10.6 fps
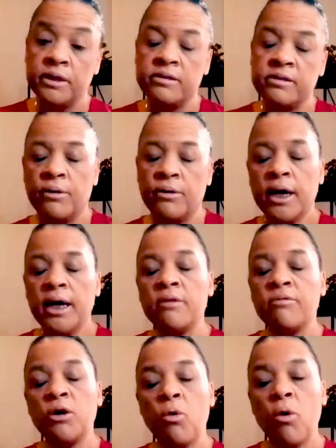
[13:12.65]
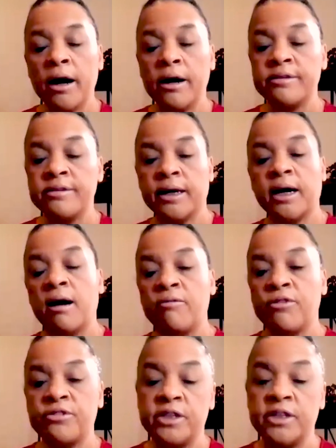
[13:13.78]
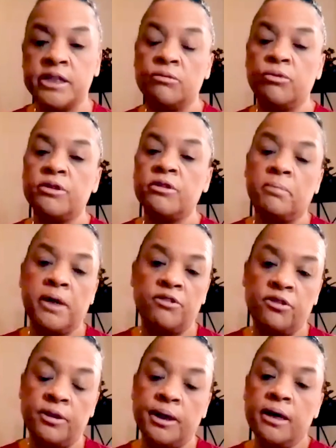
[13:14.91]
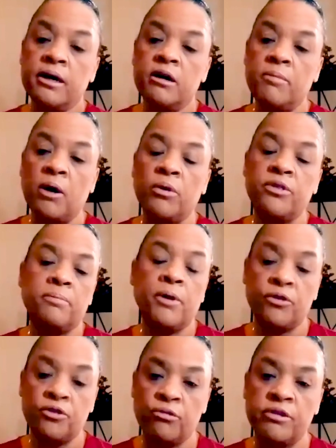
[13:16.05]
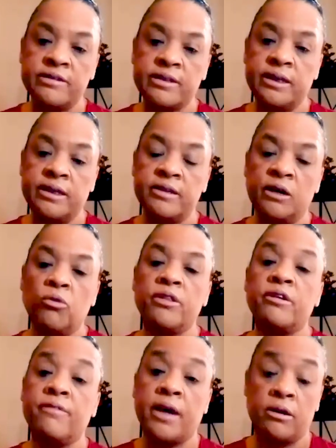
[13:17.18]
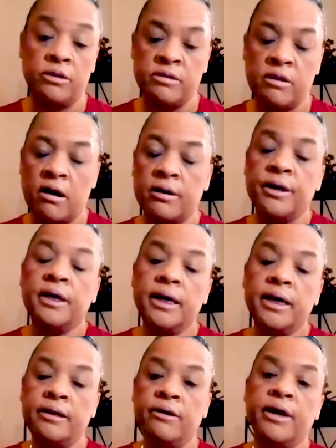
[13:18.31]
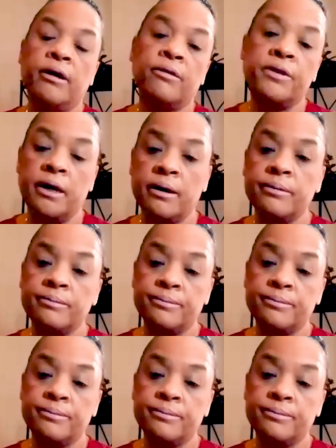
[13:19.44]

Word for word: So it requires a conversation with the patient about what their personal risk is and what their values are in their health care.